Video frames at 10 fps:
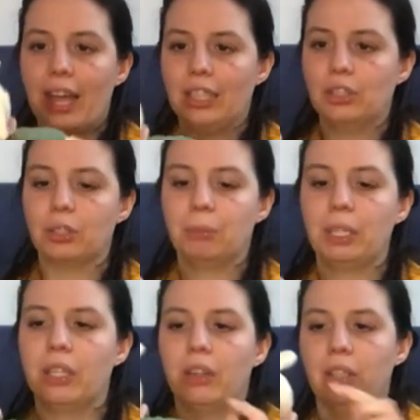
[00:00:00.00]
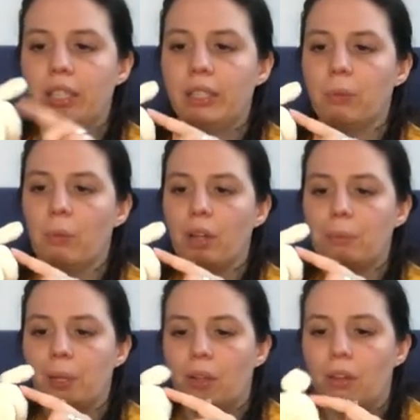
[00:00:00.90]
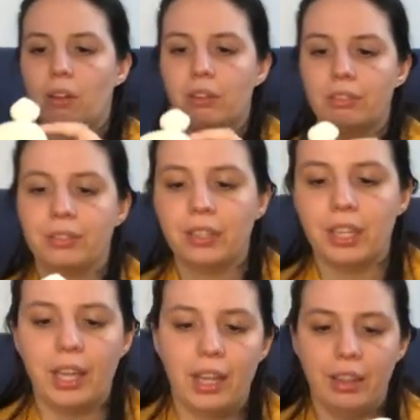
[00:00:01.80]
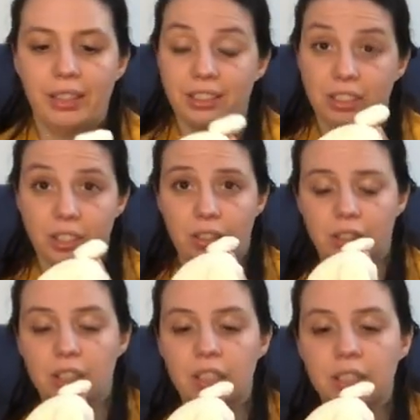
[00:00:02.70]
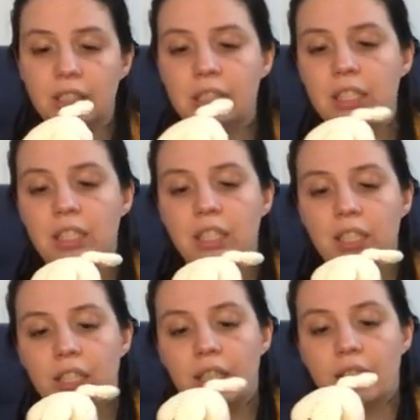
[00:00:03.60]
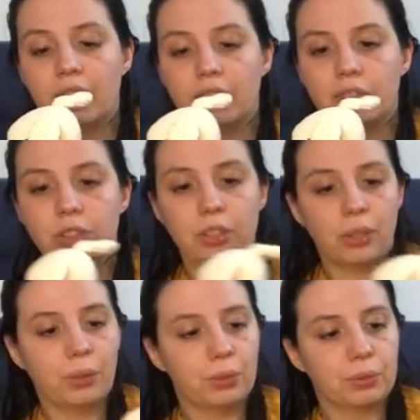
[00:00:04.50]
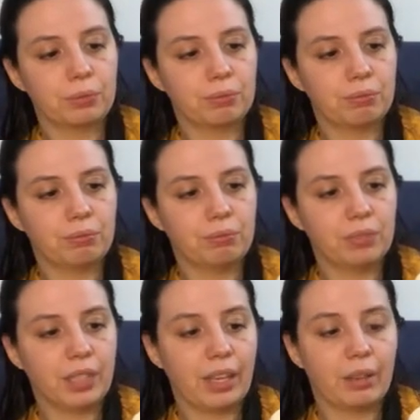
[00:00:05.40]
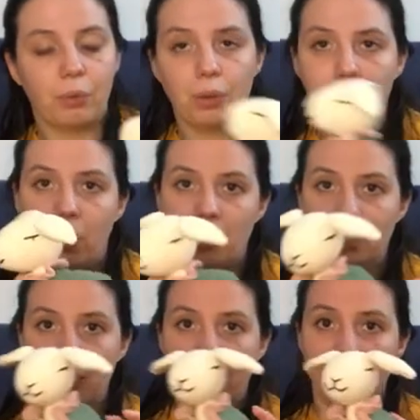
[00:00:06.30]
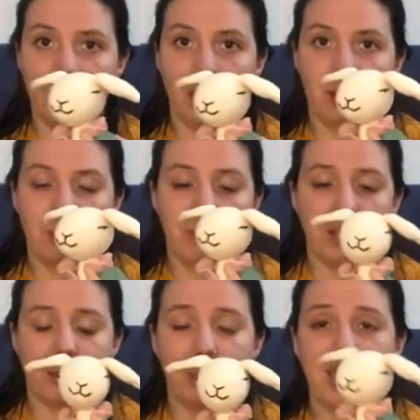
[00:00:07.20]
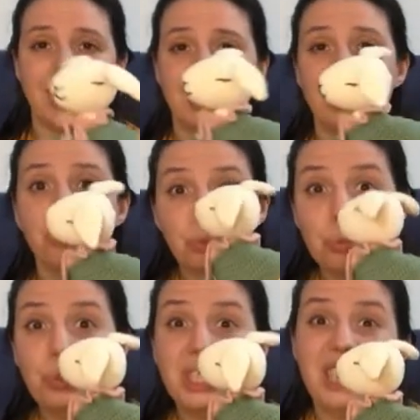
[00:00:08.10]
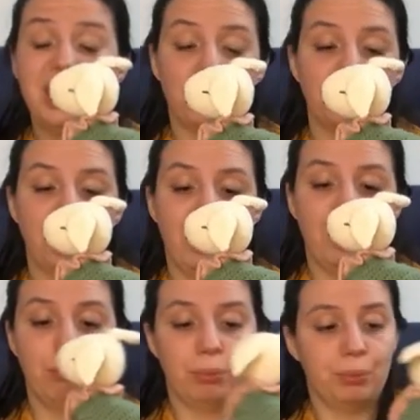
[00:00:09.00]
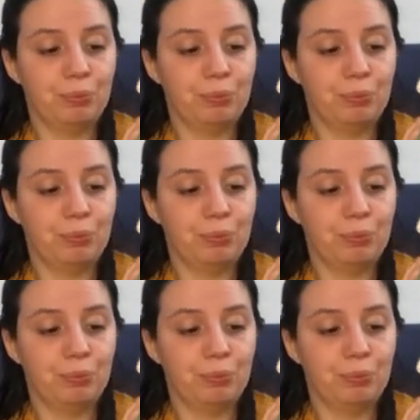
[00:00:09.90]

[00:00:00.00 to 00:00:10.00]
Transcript: And it took me only one ball of this yarn. So yeah, one ball, you can make up that really cute lamb.